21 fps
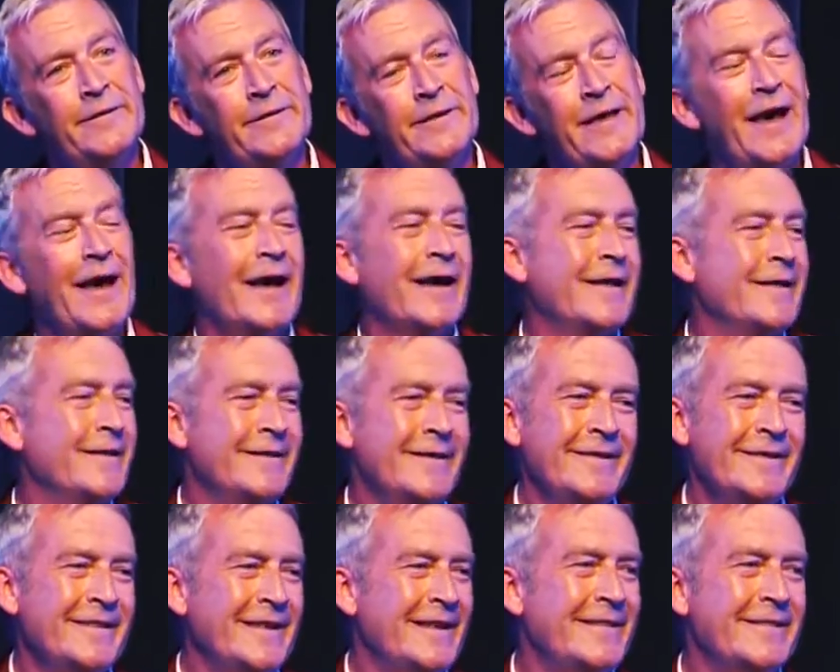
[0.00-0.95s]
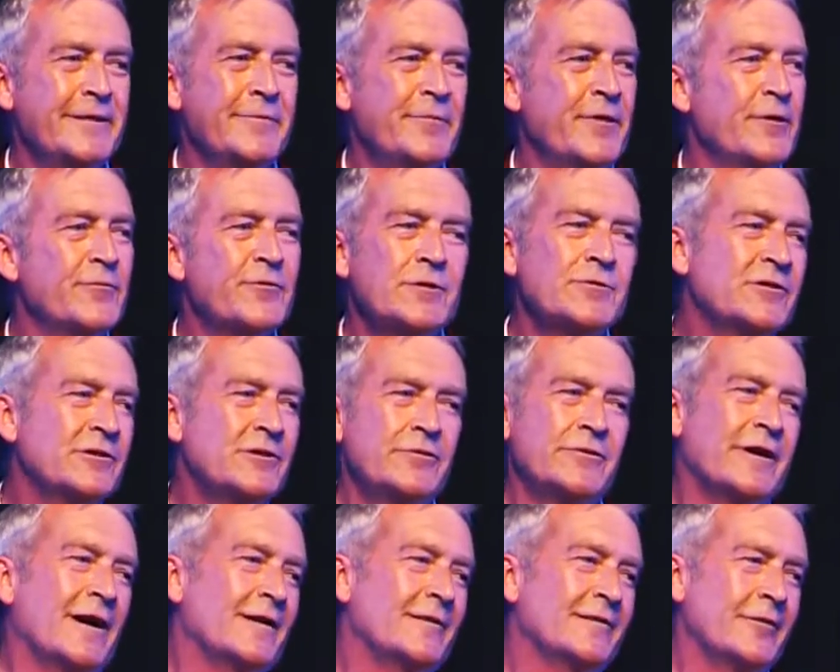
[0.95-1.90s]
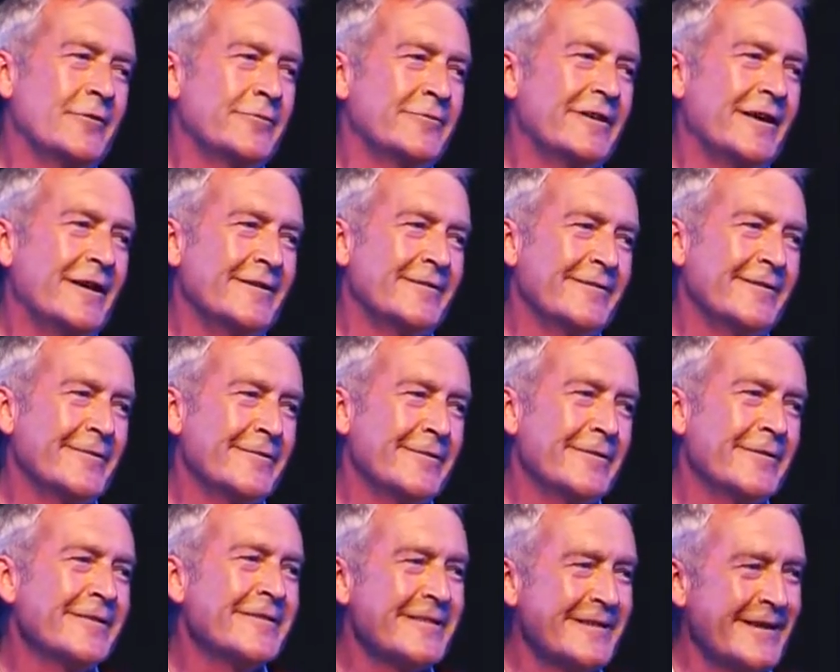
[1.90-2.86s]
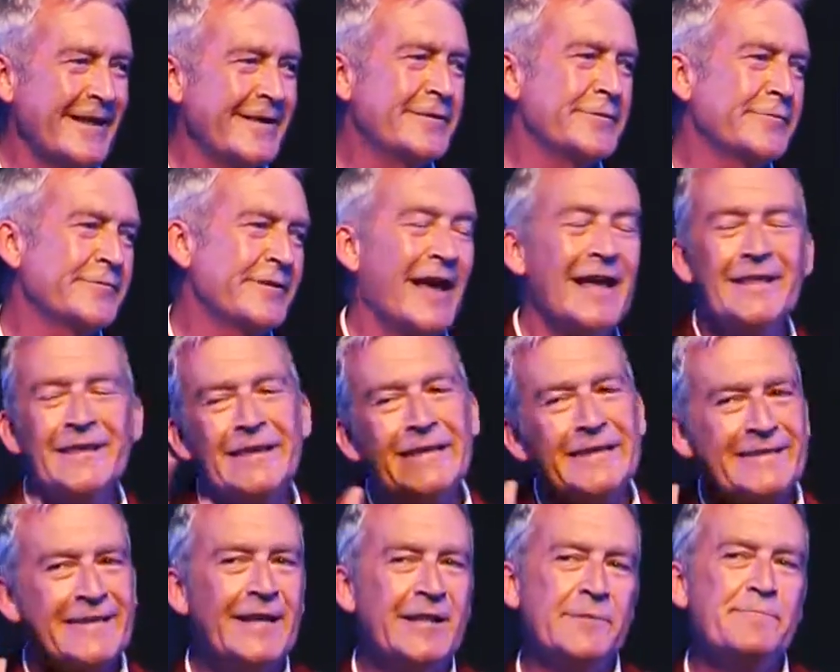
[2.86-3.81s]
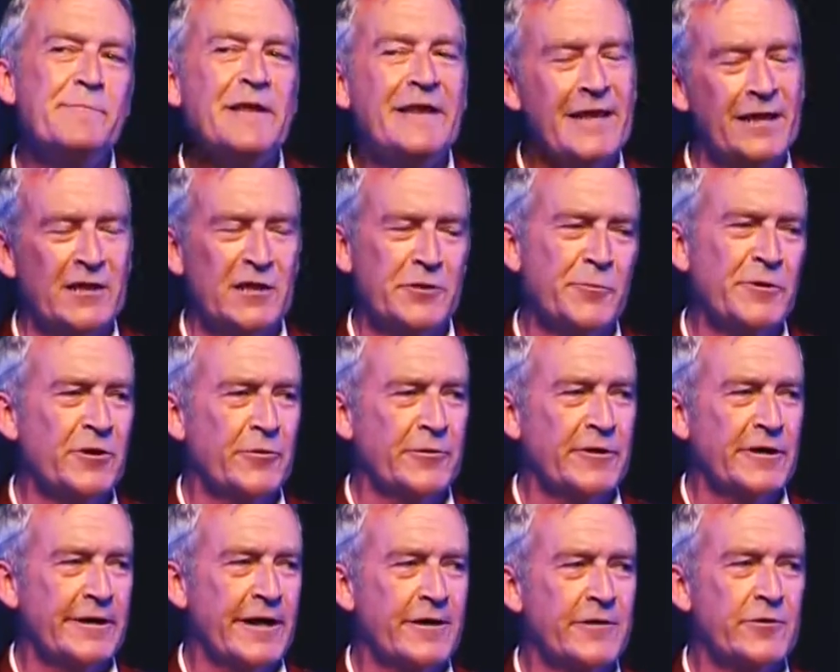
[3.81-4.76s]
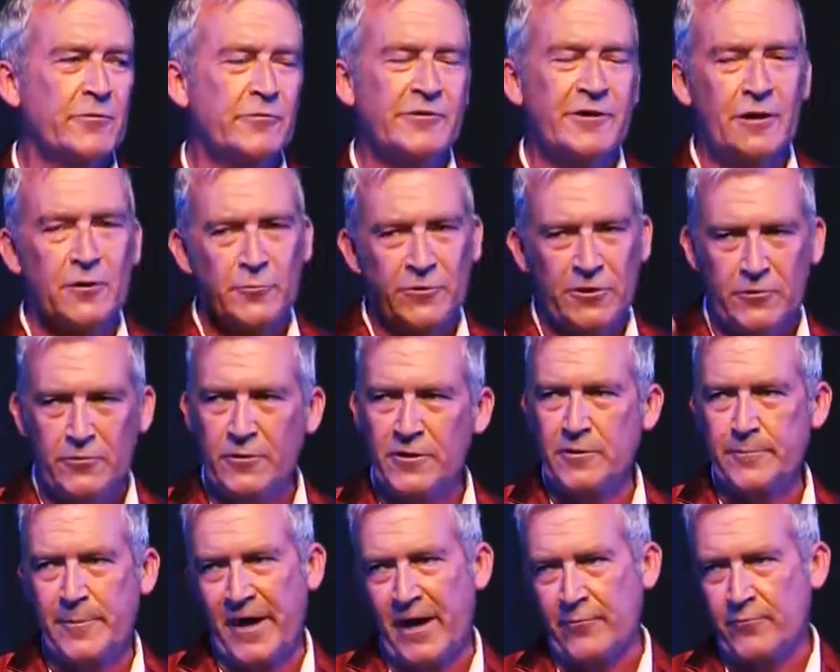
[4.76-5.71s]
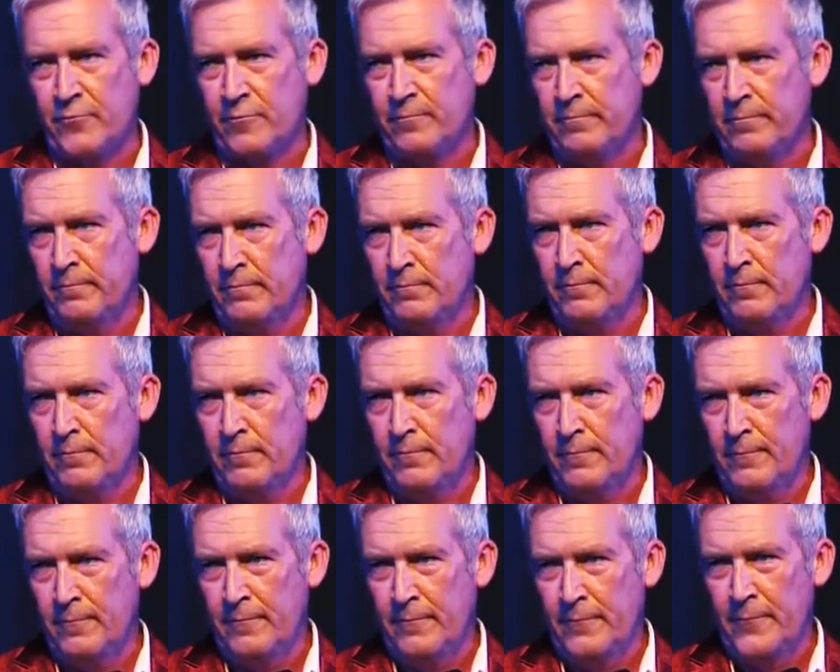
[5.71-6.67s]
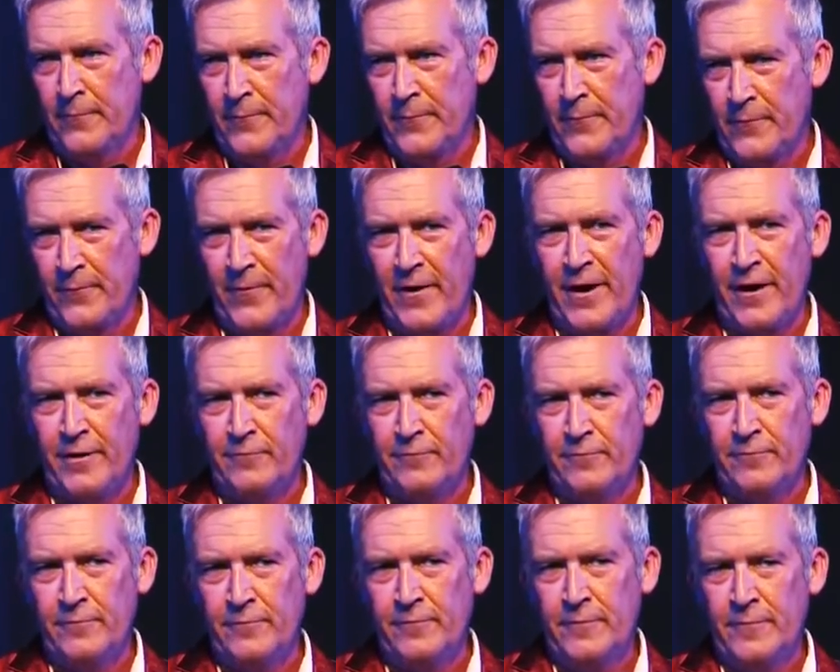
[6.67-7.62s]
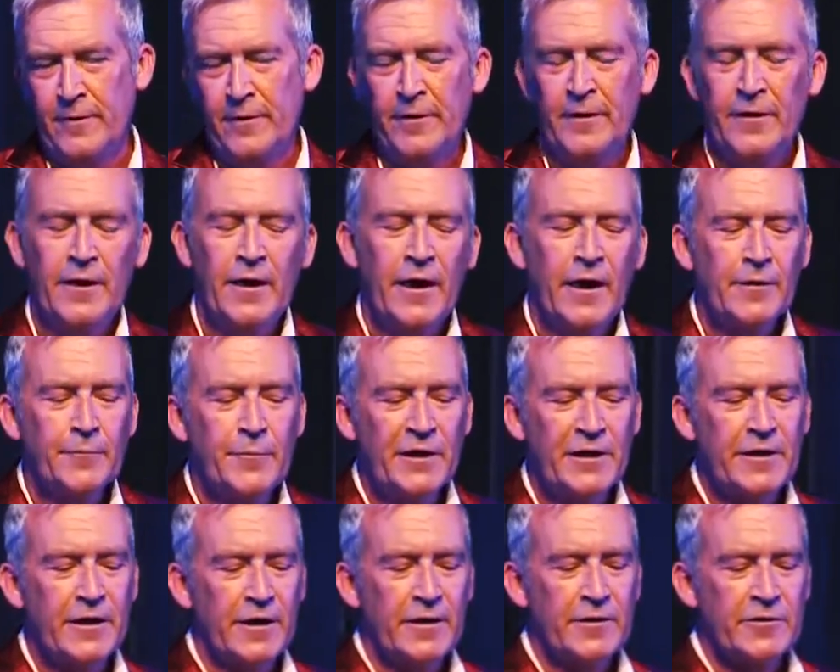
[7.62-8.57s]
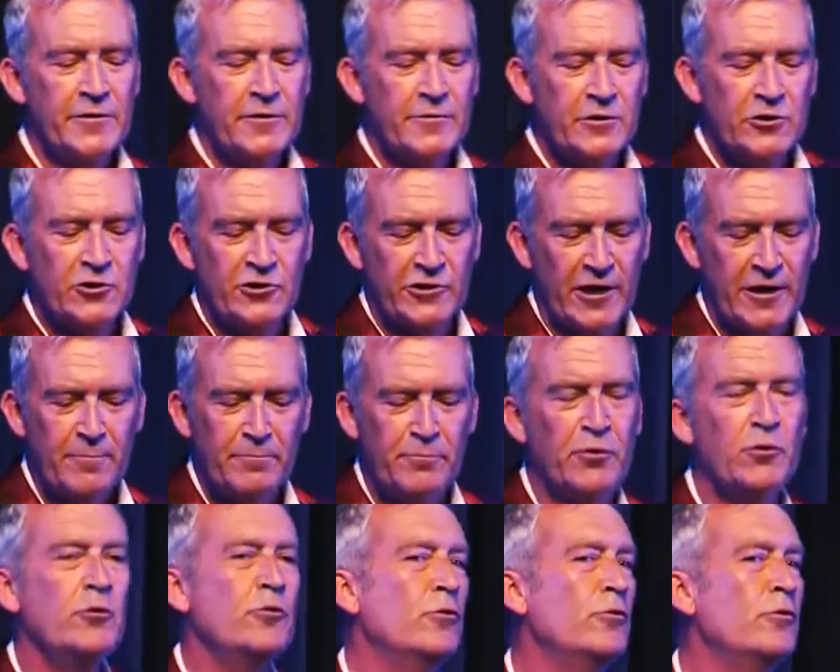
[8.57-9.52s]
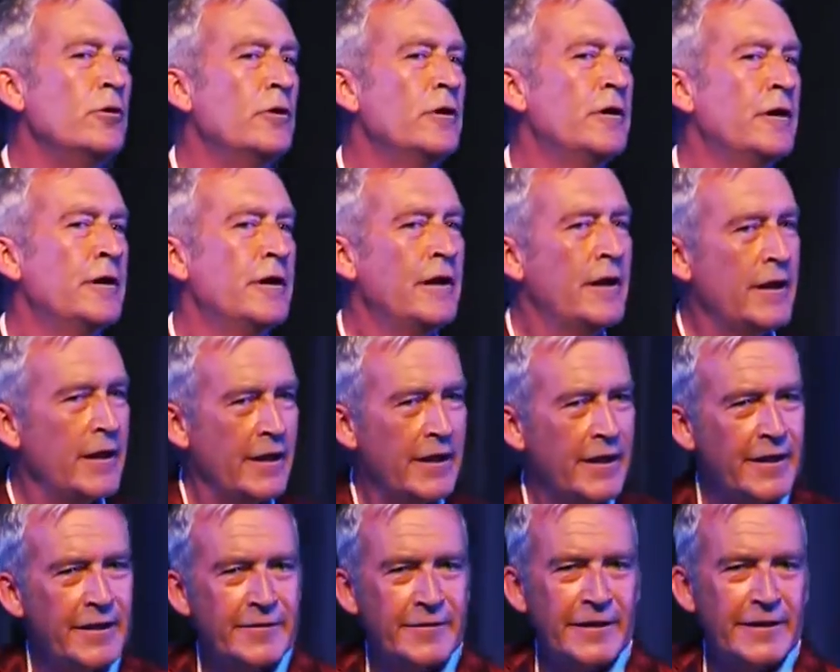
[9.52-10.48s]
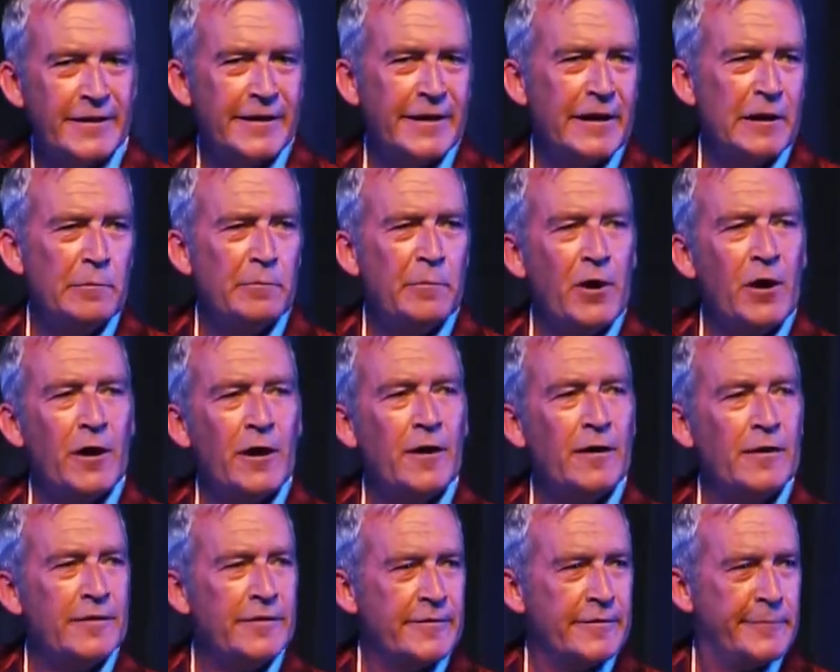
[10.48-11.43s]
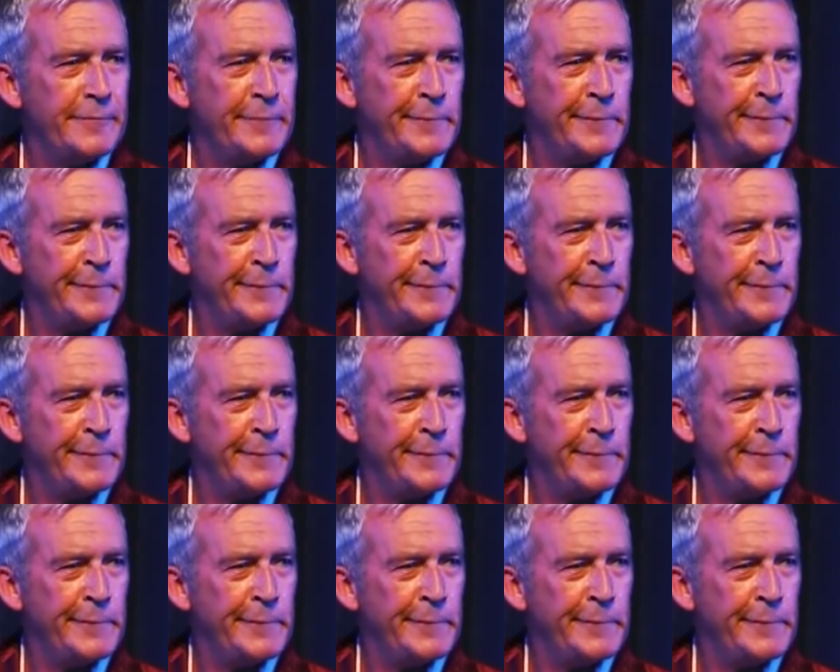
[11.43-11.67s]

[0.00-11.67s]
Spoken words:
Yeah, there's two kinds of hotels there. There's the nice hotel, and you can tell immediately when you're in a nice hotel when you go into the bathroom, right? Because the shampoo is in little bottles.